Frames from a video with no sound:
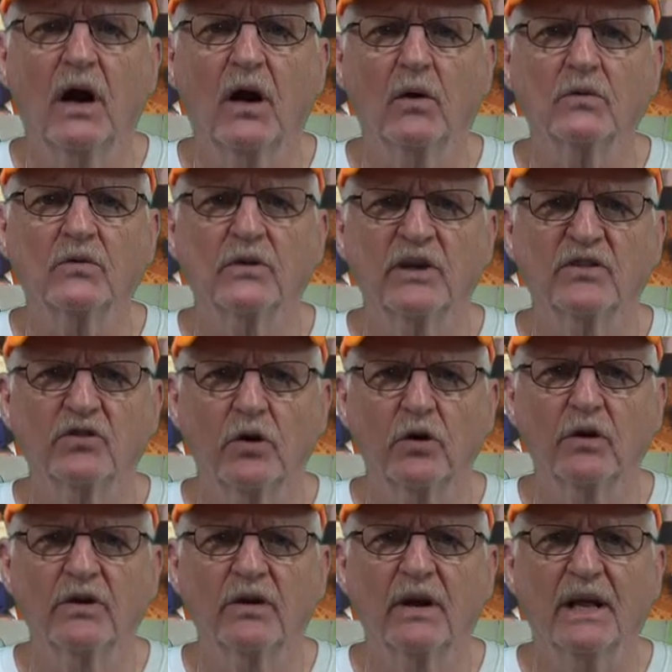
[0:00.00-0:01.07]
out as
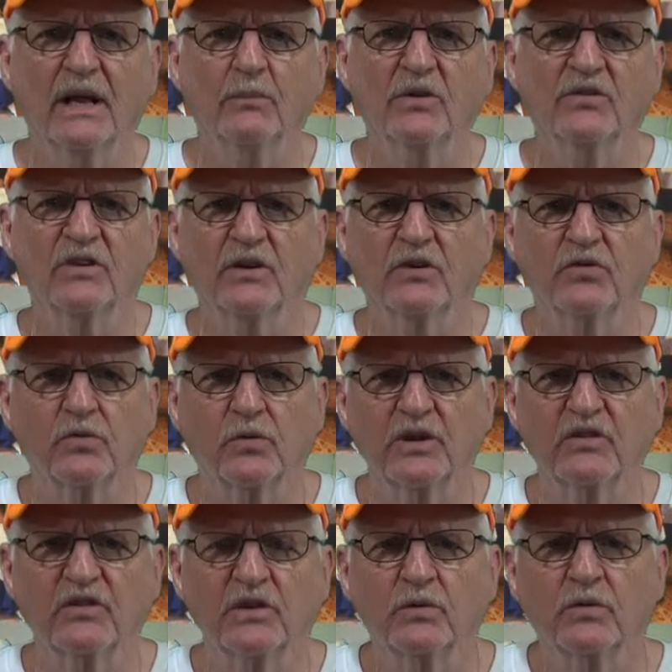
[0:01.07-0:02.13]
earlier helmets in the
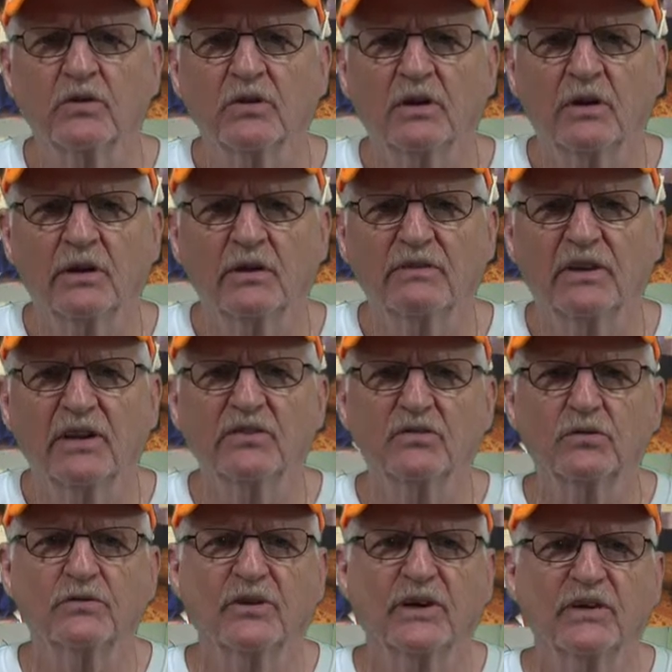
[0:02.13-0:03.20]
streets in Udonthani, face
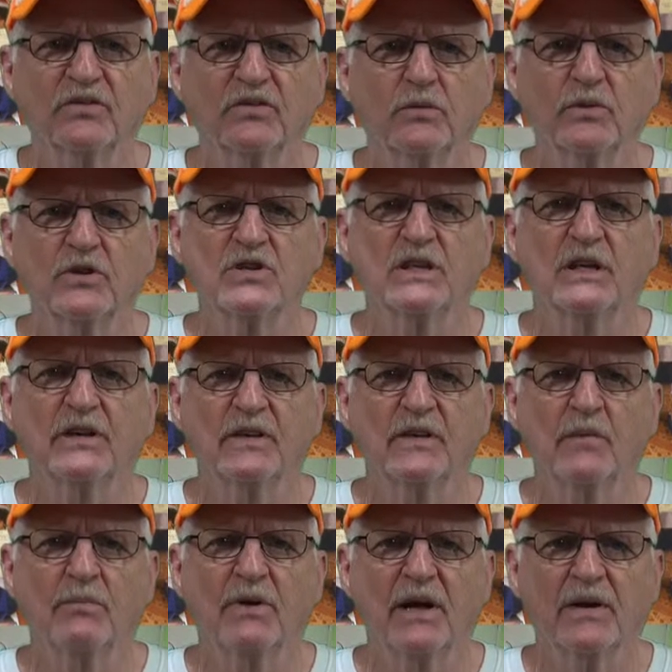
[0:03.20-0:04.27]
to face with children
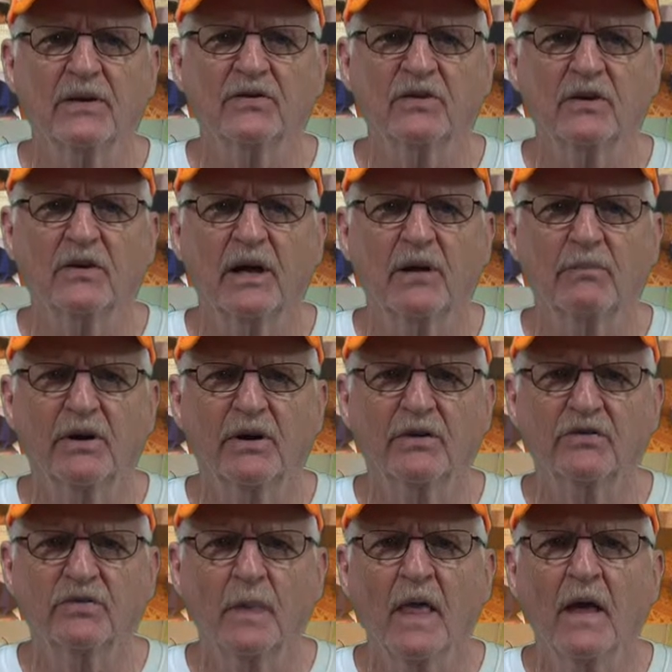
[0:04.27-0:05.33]
and parents and
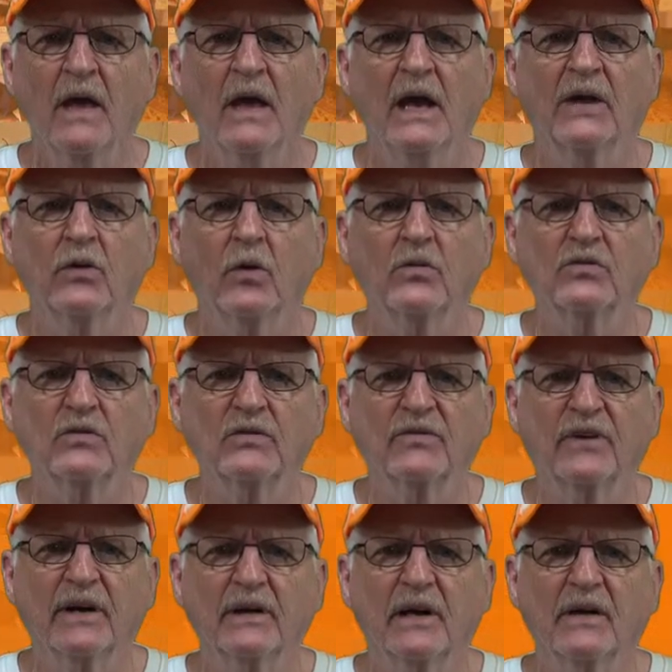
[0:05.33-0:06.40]
grandparents, and also
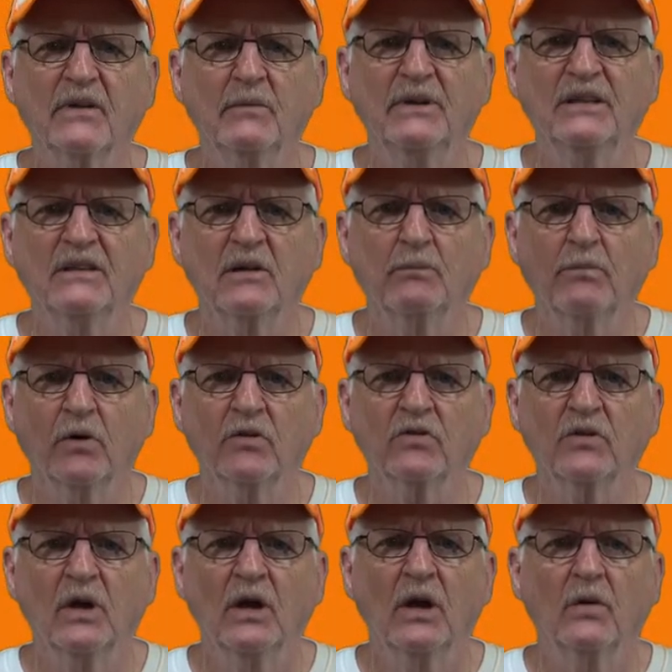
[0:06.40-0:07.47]
find other meeting
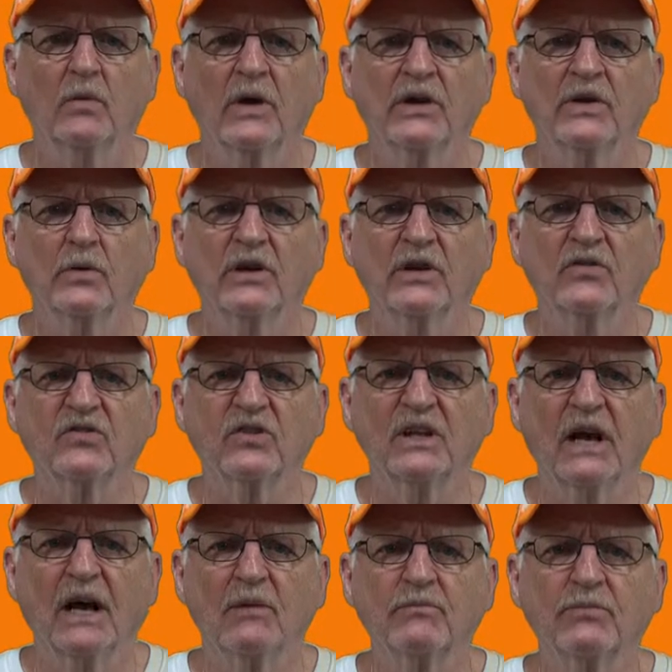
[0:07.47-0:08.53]
points where you can
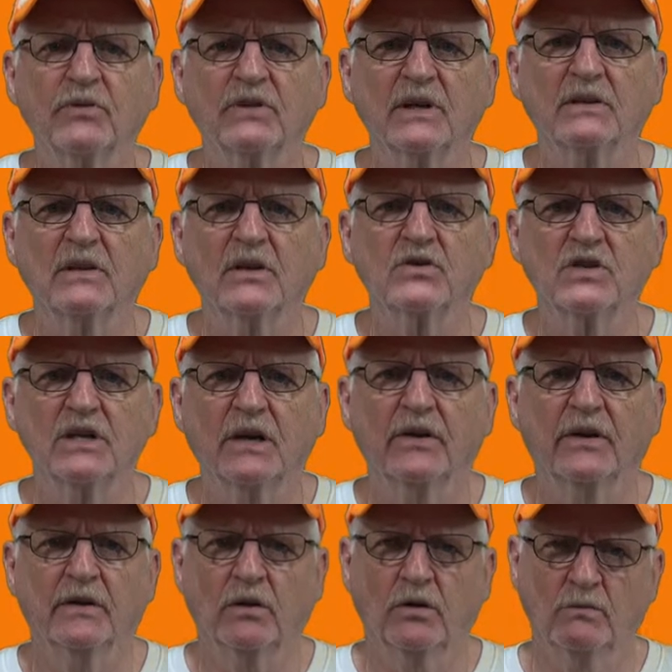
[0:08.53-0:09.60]
see unprotected
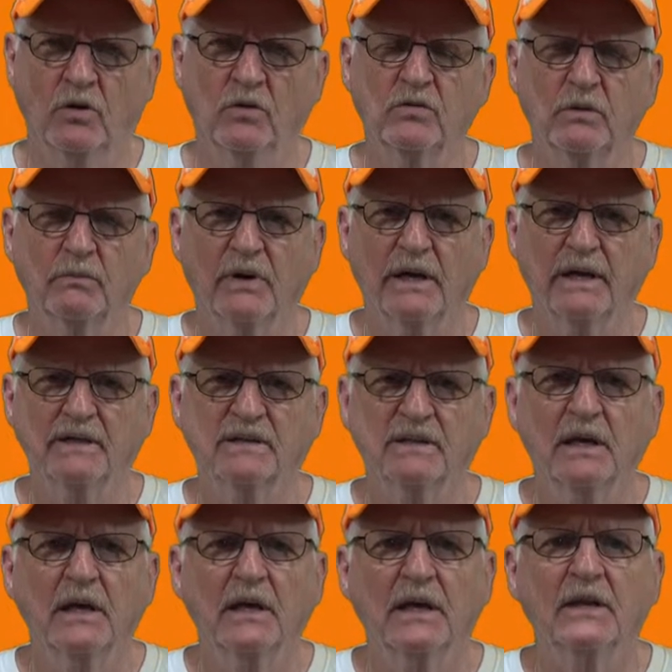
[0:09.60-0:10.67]
children on motorbikes
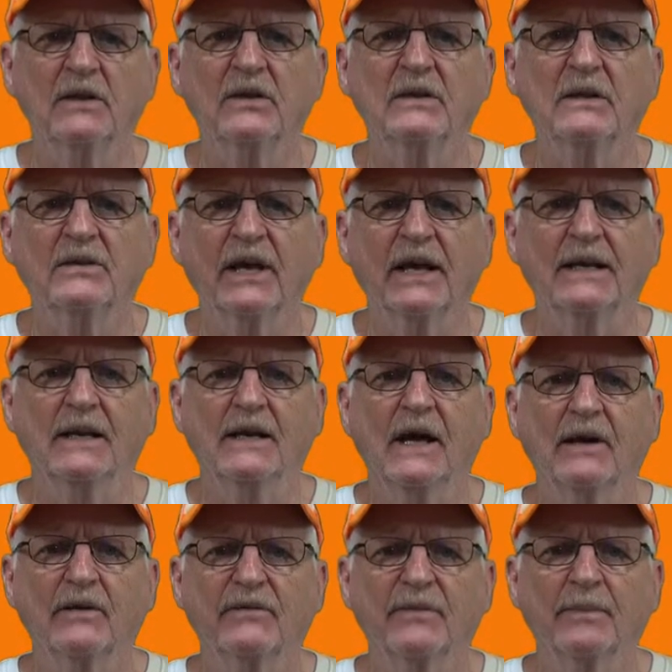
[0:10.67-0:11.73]
in the daily
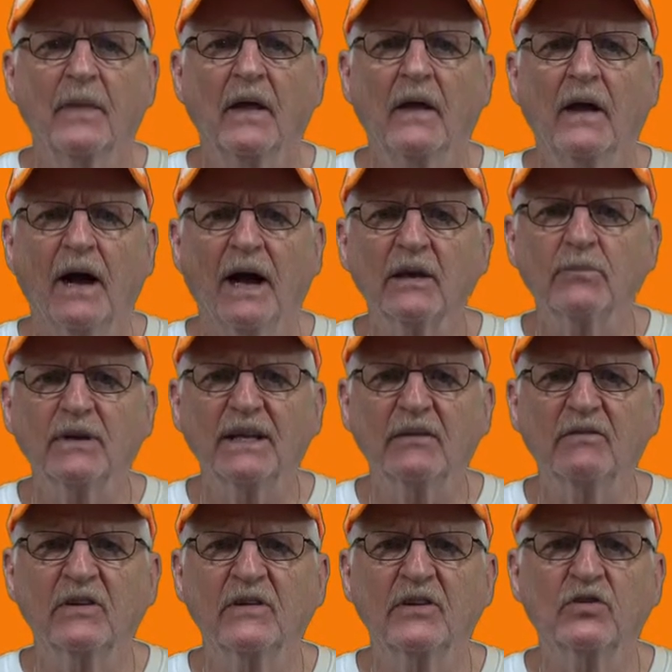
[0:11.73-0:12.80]
life. I
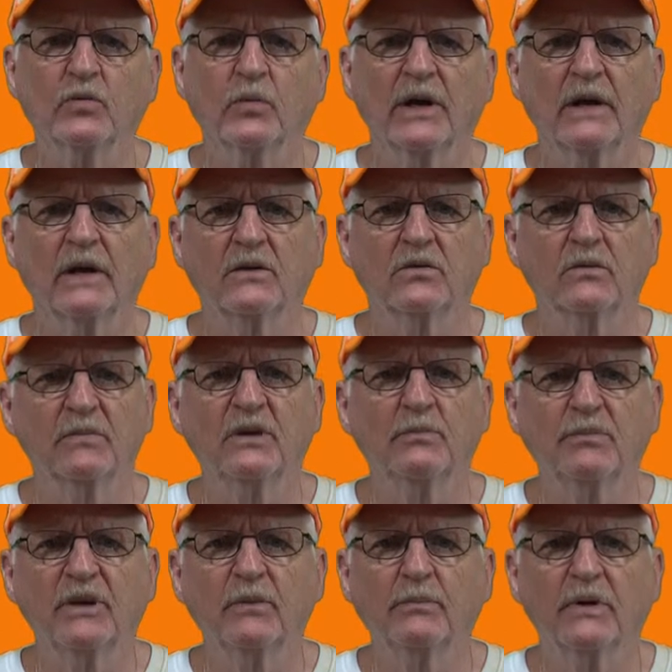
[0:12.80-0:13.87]
believe in this way to
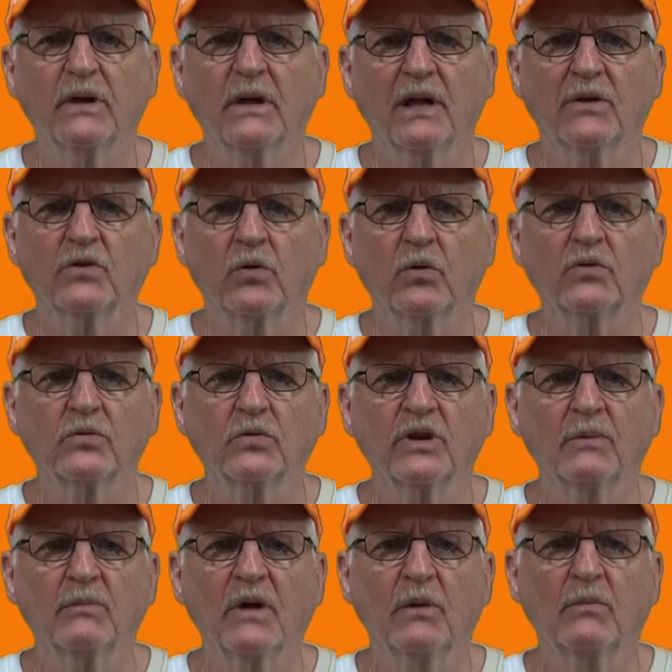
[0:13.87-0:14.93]
meet people and talk to
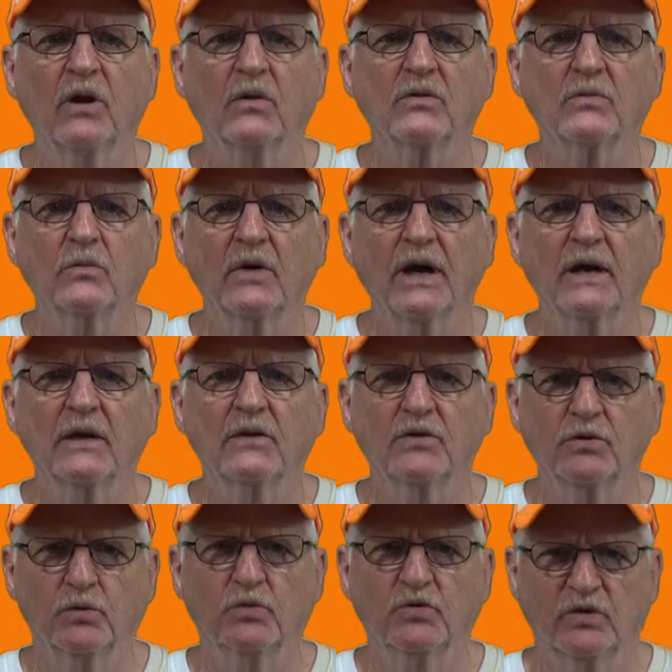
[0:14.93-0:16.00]
them about why
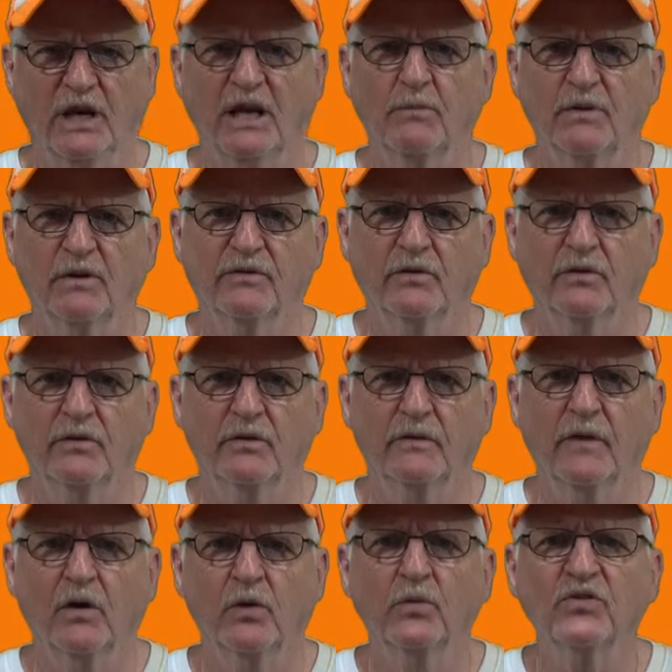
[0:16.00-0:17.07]
use helmet for
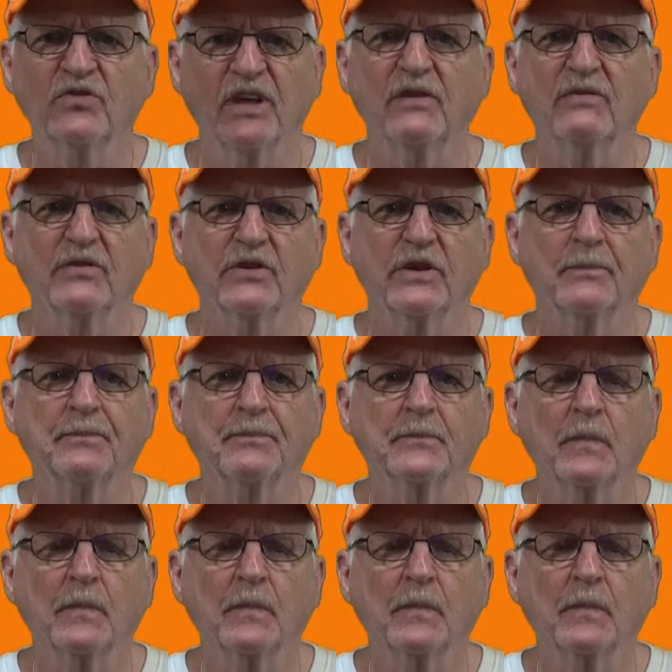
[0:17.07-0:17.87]
their own safety.